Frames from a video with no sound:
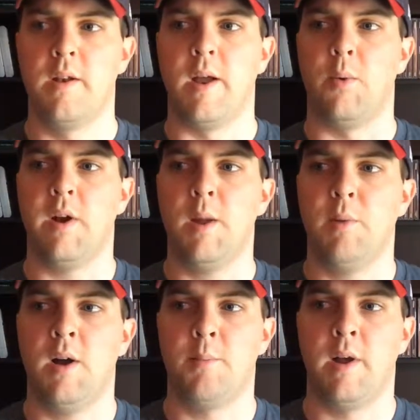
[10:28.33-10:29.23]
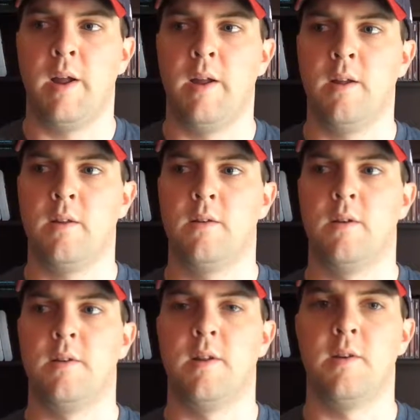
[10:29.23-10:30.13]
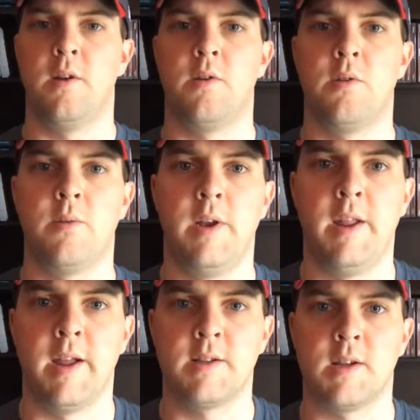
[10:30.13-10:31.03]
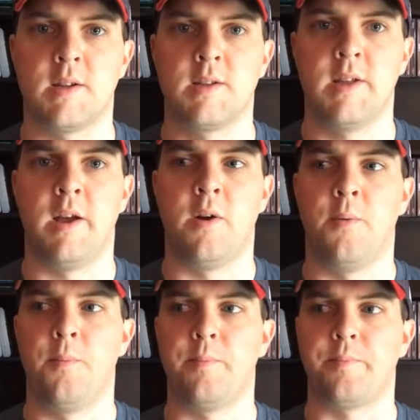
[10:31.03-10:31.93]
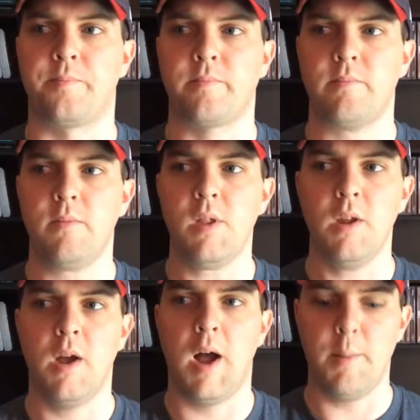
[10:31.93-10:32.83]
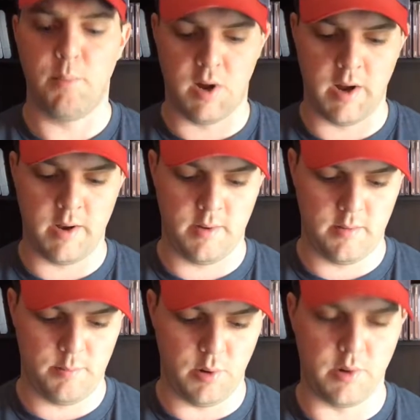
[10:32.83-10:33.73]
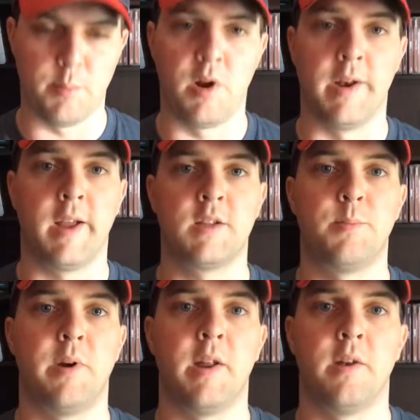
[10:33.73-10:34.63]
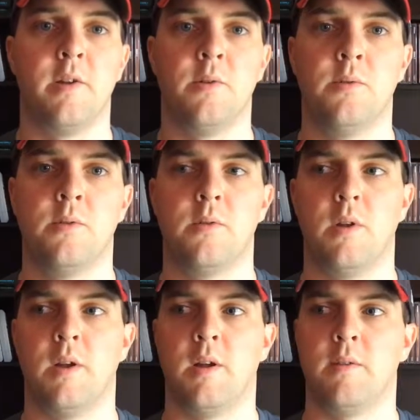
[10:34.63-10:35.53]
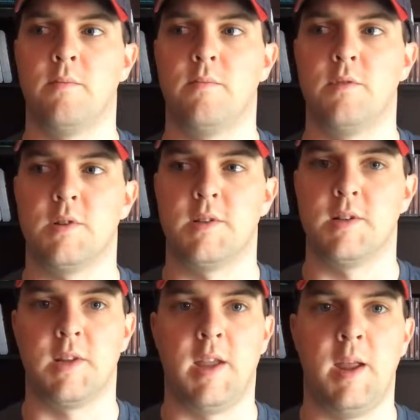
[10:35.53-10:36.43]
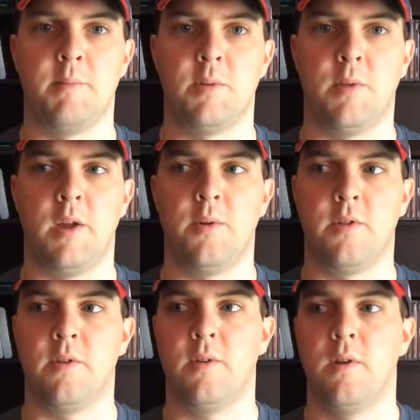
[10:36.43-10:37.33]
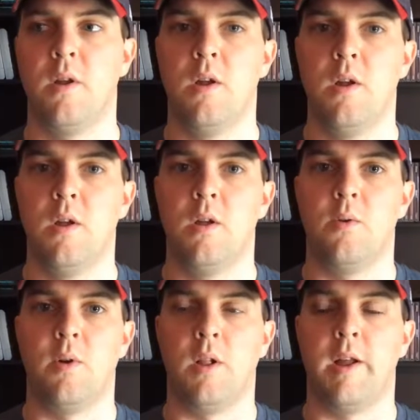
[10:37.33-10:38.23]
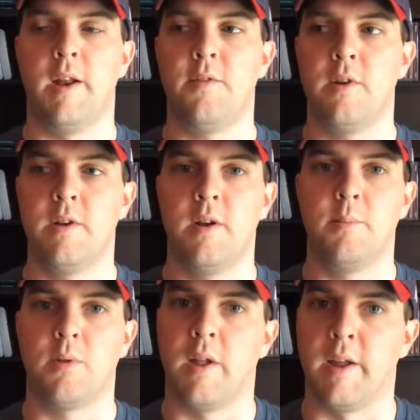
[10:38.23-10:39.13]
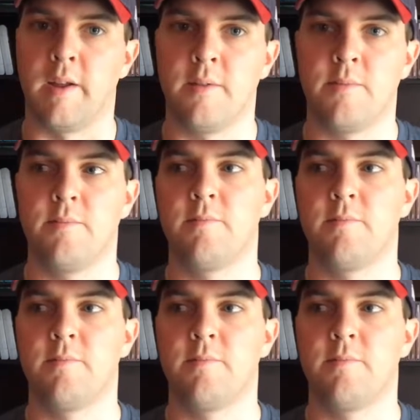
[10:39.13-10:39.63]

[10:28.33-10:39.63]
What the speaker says: Now, when I bought my Nintendo 3DS XL, I bought Pokemon X brand new, just as a game to play with it. Well, I never ended up playing it.